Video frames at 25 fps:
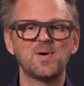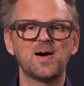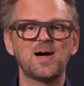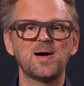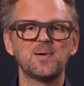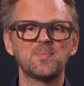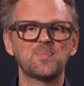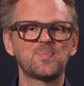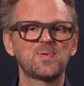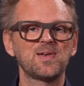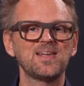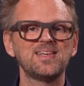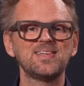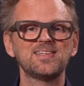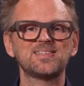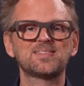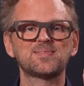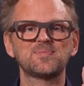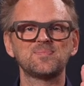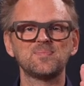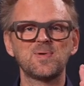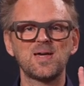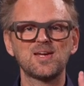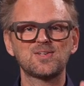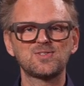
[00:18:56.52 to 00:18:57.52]
uh,
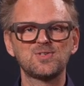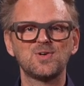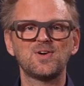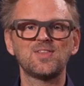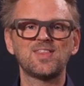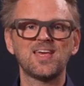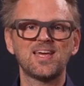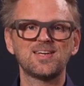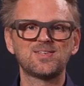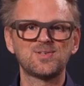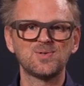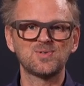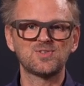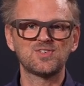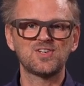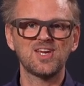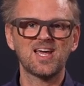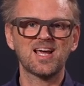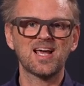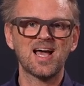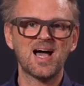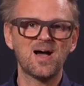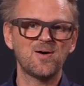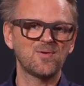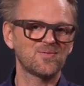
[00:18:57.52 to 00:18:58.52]
please make sure that you
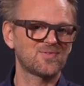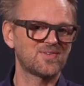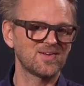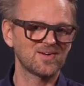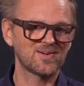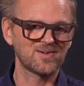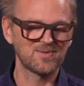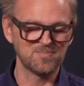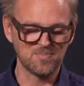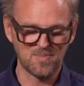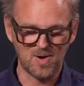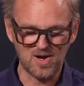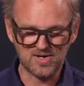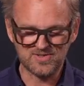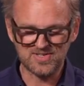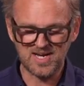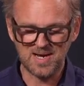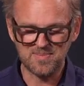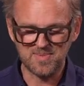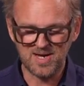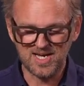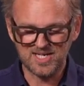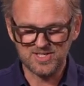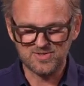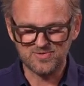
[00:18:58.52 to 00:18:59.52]
check out the
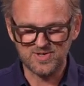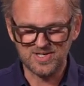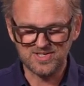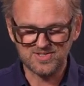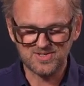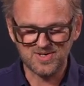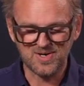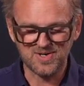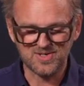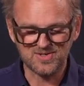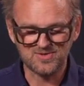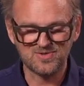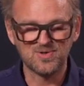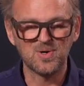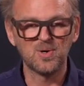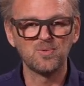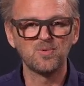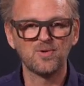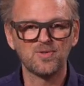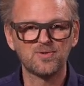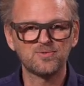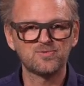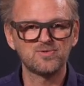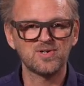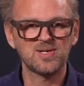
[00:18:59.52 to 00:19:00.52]
multi-matrix control
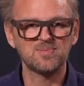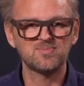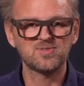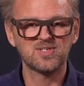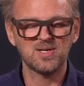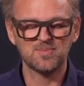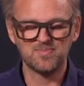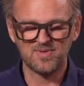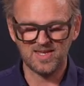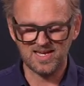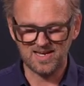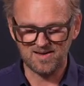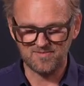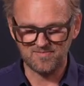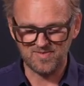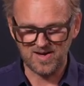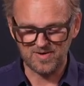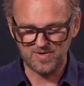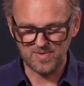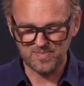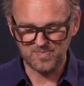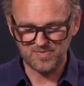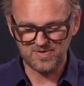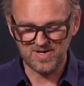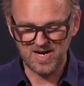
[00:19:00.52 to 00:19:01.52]
with DreamChip. They are
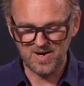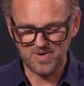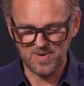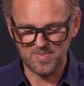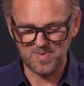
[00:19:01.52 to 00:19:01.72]
very proud